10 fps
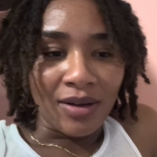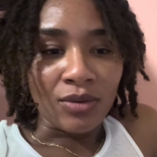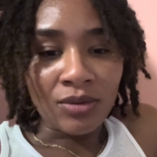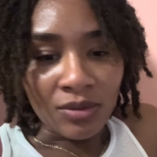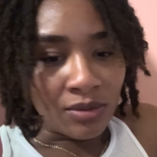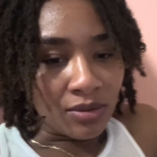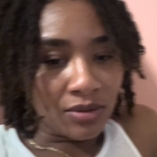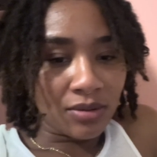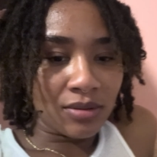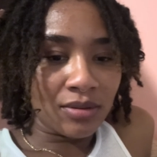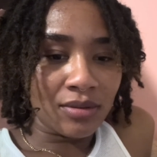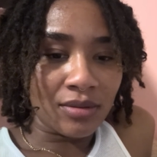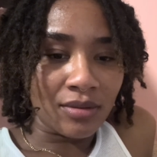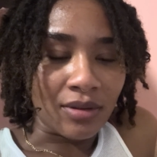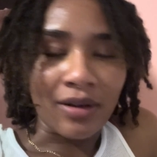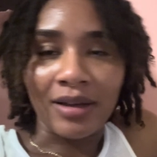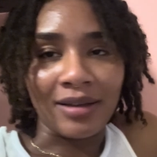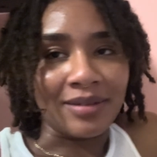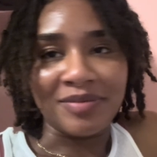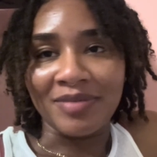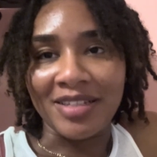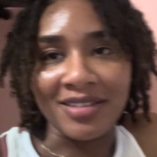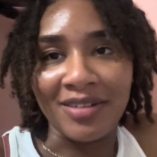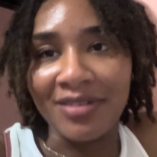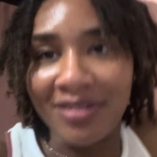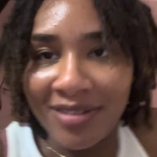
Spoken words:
Oof. Okay, that's enough.